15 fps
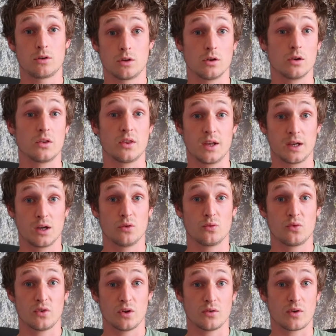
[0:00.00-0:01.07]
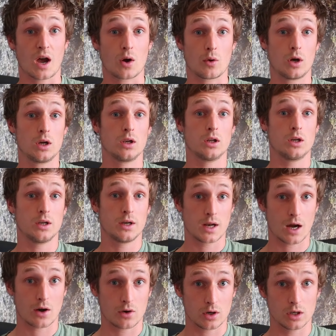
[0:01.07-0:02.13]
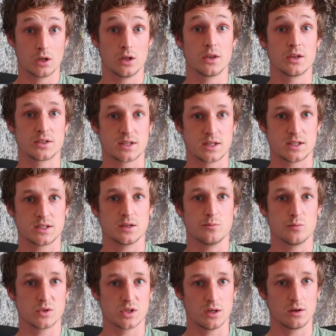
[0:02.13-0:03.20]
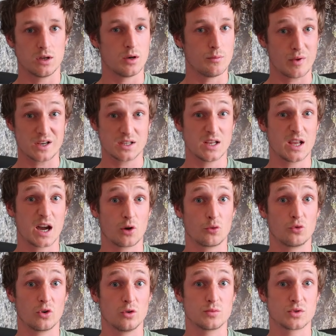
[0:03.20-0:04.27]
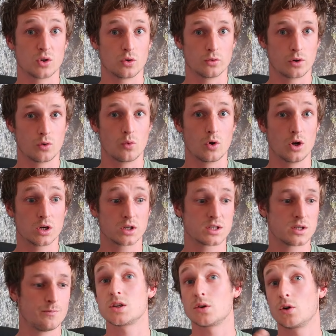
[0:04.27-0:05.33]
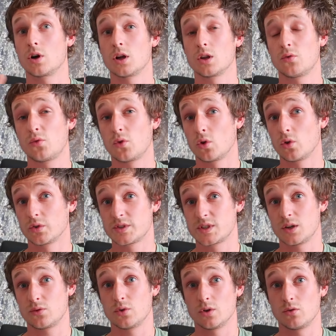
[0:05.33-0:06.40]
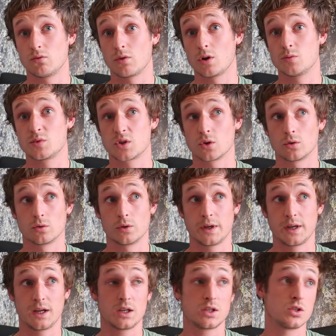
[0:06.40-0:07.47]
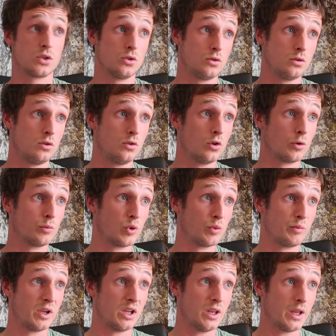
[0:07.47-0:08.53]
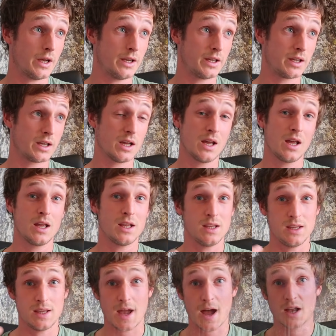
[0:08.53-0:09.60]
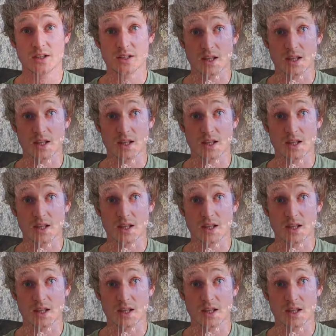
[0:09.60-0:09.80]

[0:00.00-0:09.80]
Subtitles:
good thing of how I learned the systems and basically how rope soloing worked. So are the falls different rope soloing to normal belaying? Yes,